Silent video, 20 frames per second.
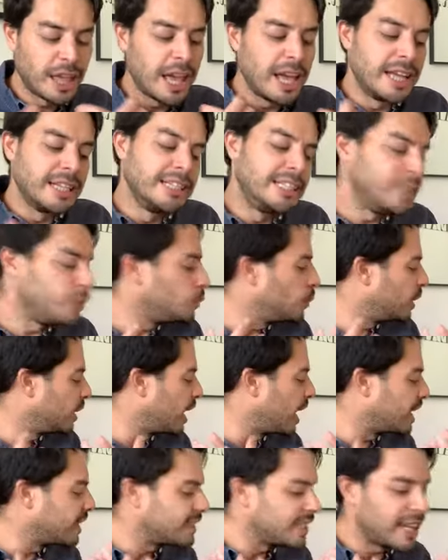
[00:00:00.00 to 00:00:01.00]
this one
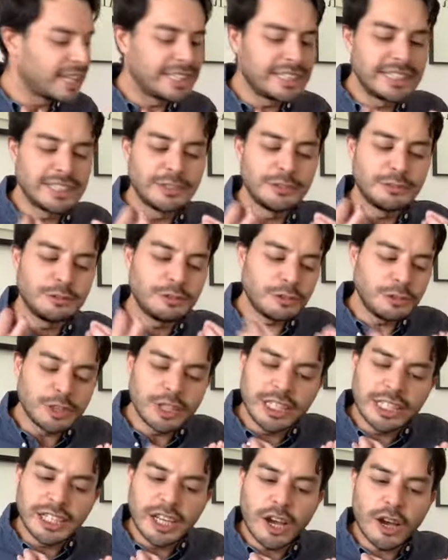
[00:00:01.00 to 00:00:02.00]
has like this
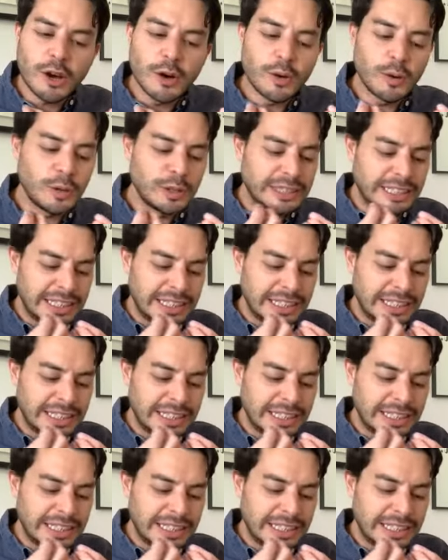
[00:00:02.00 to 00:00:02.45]
fruity note,